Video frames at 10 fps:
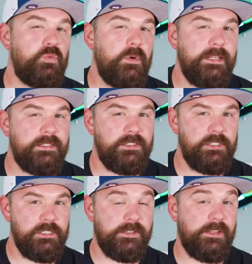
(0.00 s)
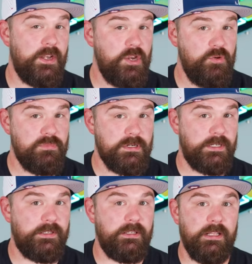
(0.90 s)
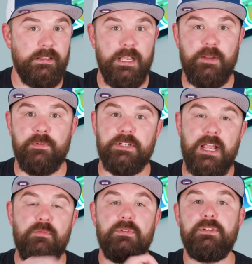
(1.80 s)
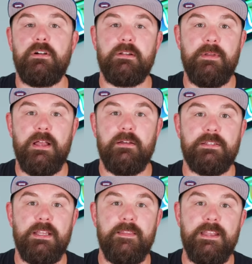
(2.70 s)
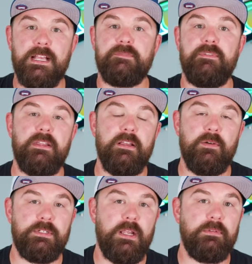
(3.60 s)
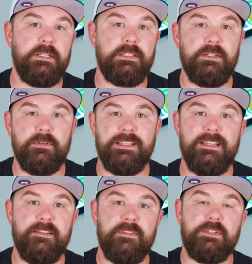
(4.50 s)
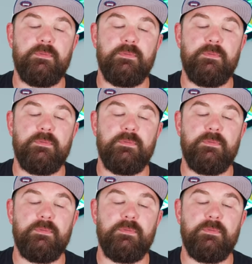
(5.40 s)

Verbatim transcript: quite as good as a Noom brush that I like, which I will talk about in the next video, which I will link to at the end of this